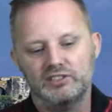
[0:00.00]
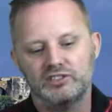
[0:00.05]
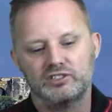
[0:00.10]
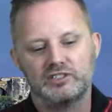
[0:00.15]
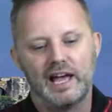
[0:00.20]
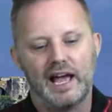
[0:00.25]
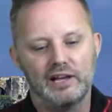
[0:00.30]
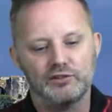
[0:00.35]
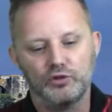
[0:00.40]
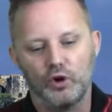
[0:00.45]

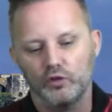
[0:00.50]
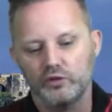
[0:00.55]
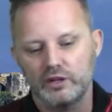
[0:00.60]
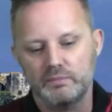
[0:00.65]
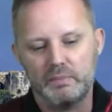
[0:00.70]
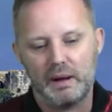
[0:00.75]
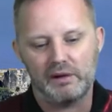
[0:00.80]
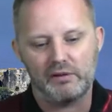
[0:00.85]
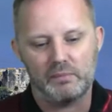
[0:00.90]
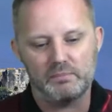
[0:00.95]
stands on
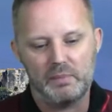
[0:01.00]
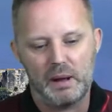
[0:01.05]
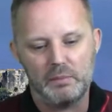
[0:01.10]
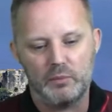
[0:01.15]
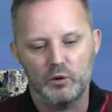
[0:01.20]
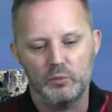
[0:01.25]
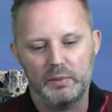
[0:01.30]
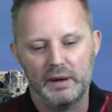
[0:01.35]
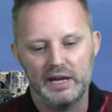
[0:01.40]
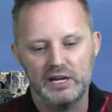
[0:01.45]
the parent
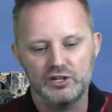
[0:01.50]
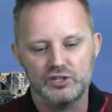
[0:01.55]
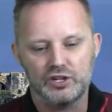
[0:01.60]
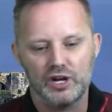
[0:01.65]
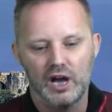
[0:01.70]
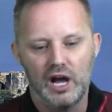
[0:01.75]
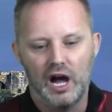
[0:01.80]
Pebble Beach.